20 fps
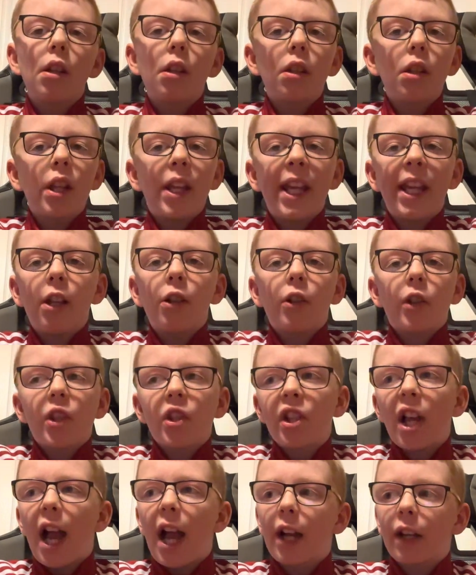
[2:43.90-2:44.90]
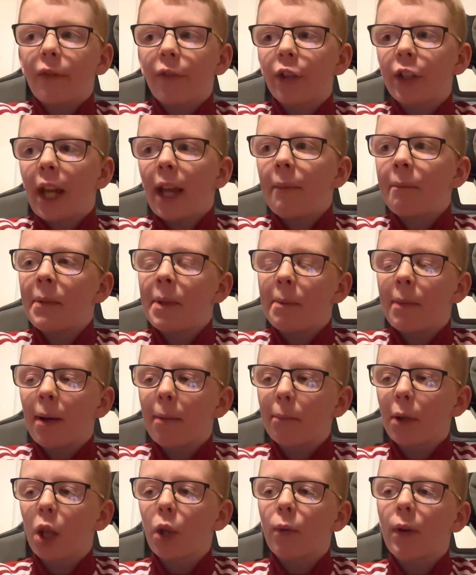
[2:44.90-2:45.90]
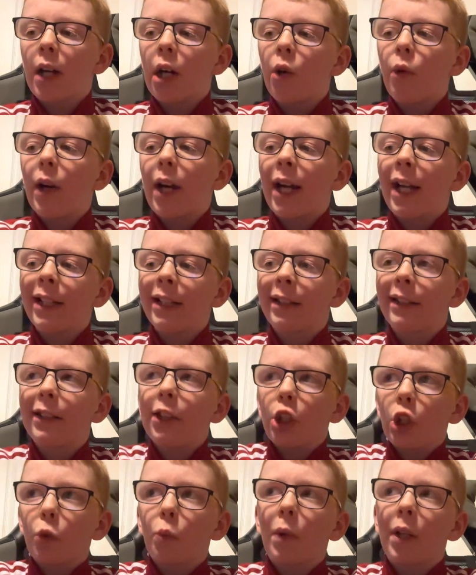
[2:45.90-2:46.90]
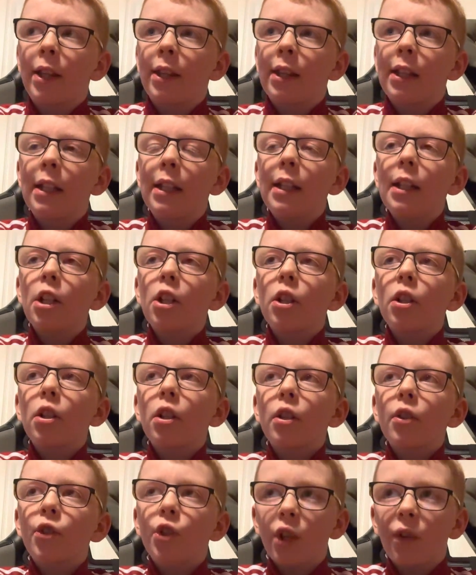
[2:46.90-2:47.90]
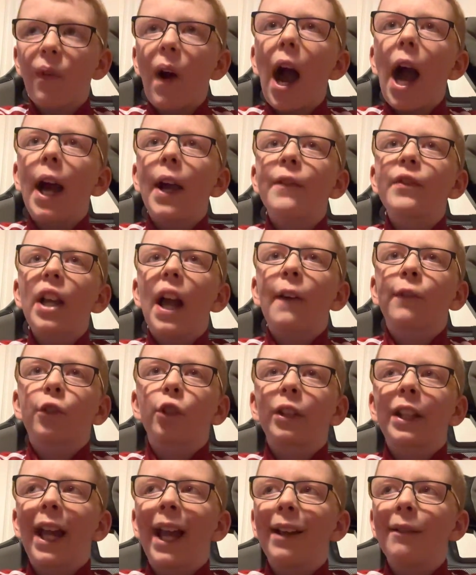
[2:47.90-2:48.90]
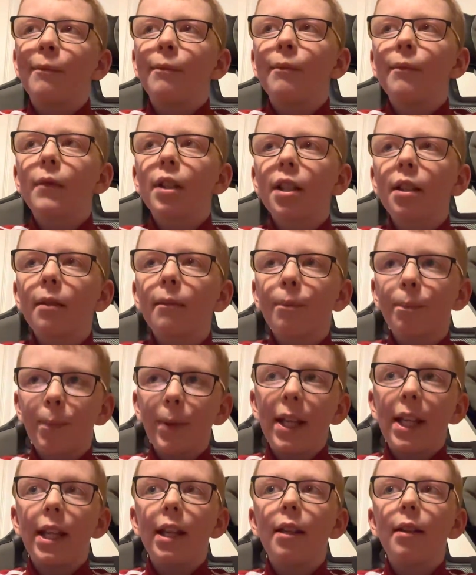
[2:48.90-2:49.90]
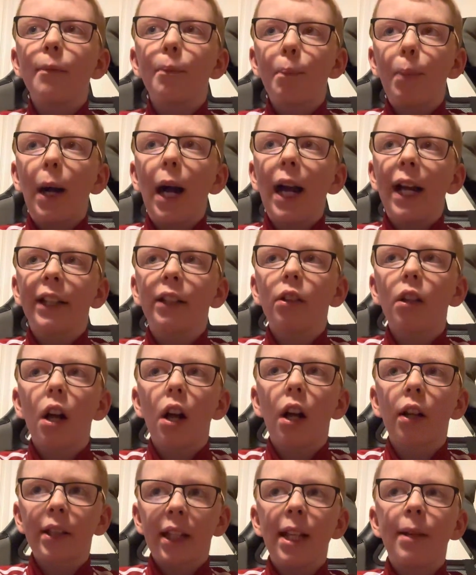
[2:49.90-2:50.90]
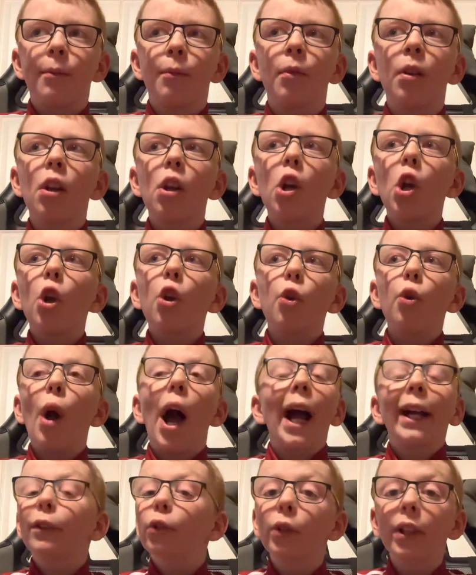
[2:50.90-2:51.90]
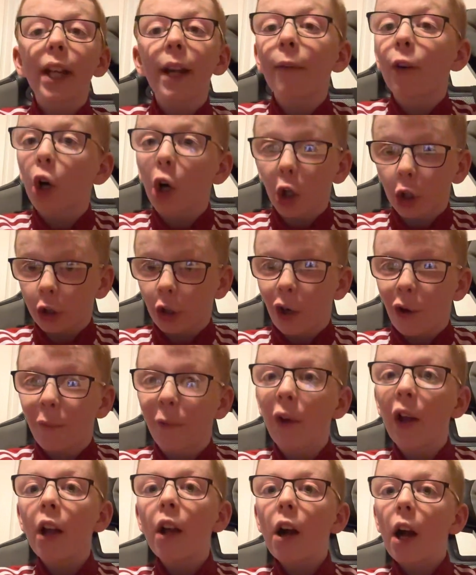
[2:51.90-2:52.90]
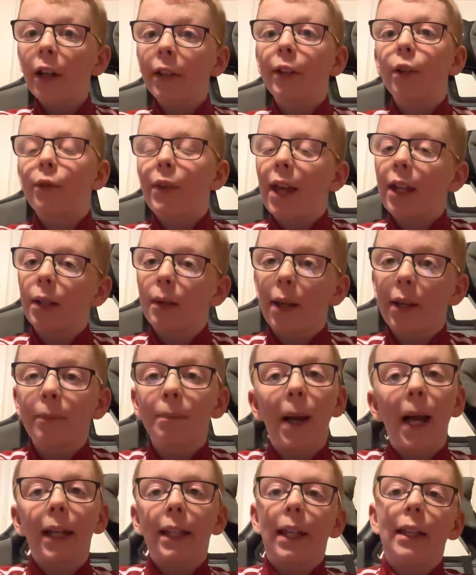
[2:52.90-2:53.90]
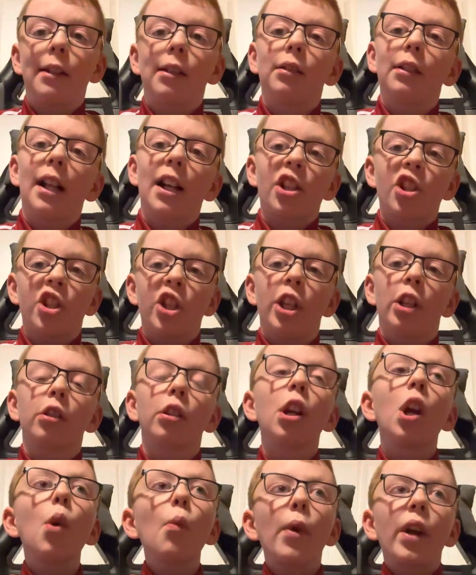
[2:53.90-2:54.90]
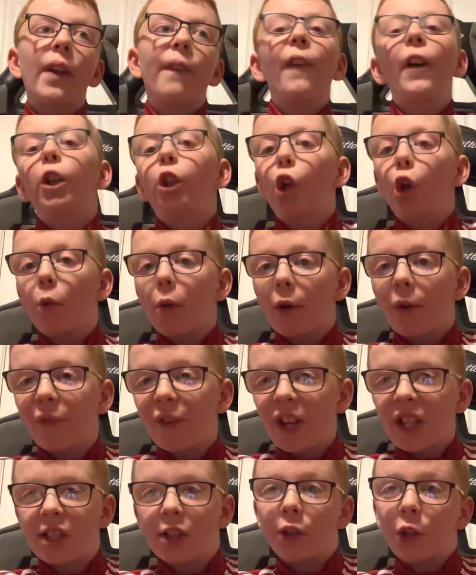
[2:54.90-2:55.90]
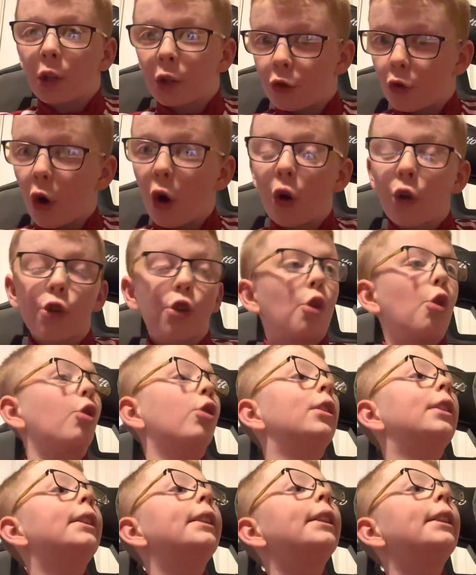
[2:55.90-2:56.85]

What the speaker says: he got sacked for getting beat by Motherwell, and Goodwin survives after getting beat by a team who I'd only ever heard of until then, back in the last year when I found out who we were facing in the draw. So